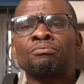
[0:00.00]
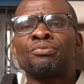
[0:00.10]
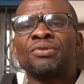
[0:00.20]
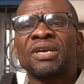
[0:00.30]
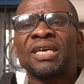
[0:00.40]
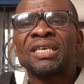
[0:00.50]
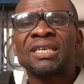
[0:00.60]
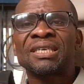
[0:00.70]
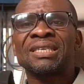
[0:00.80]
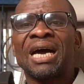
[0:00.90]
Break
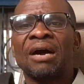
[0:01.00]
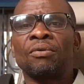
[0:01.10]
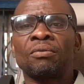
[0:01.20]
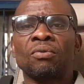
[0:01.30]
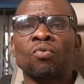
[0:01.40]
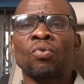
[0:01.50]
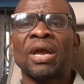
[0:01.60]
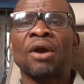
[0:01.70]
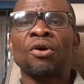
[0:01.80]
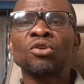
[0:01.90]
it down. We
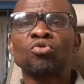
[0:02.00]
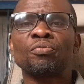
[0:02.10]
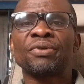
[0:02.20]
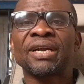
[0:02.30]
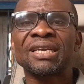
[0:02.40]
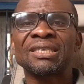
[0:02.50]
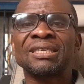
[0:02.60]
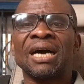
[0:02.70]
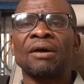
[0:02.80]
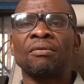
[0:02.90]
are going to break
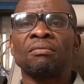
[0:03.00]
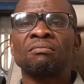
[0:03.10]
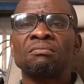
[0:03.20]
it down